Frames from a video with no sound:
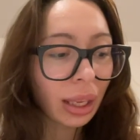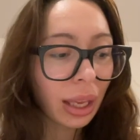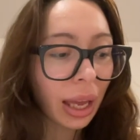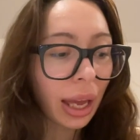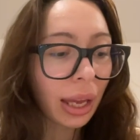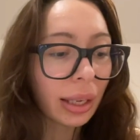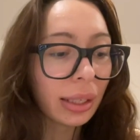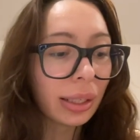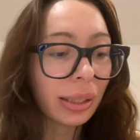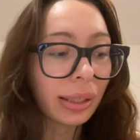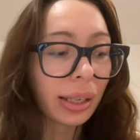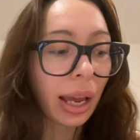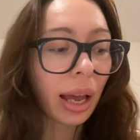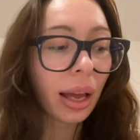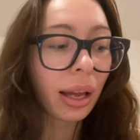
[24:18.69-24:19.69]
And
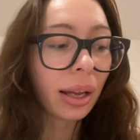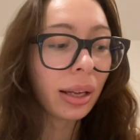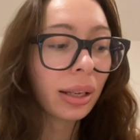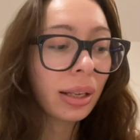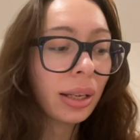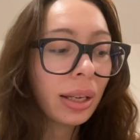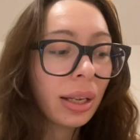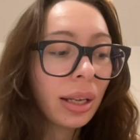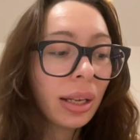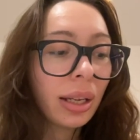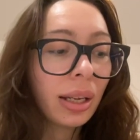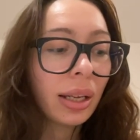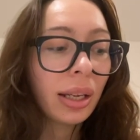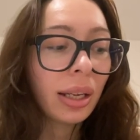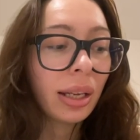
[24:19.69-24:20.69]
uh,
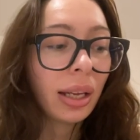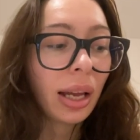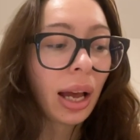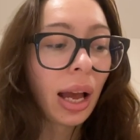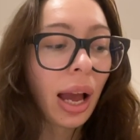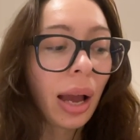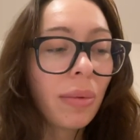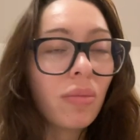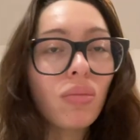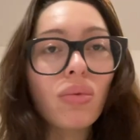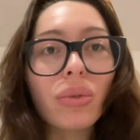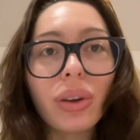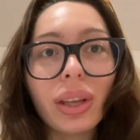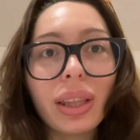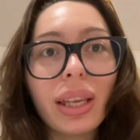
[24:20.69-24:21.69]
I'm
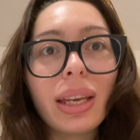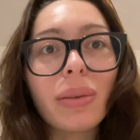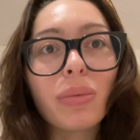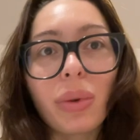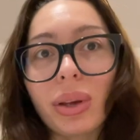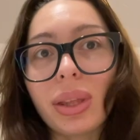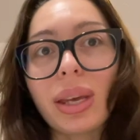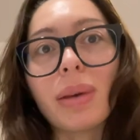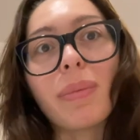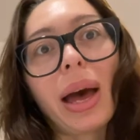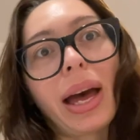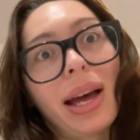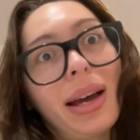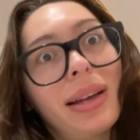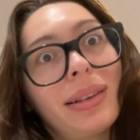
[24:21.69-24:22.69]
really, really
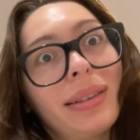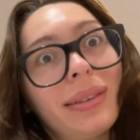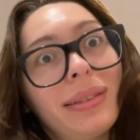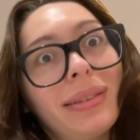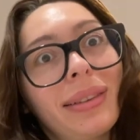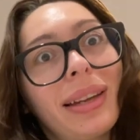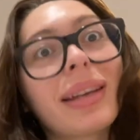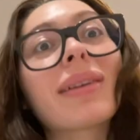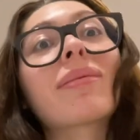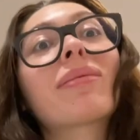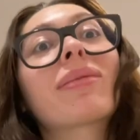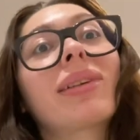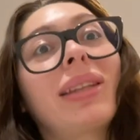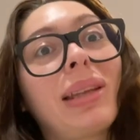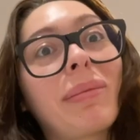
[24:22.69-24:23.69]
bad. Like, I'm
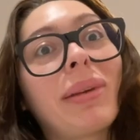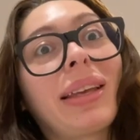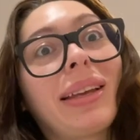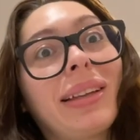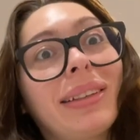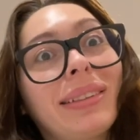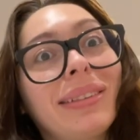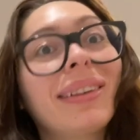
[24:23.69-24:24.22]
really bad.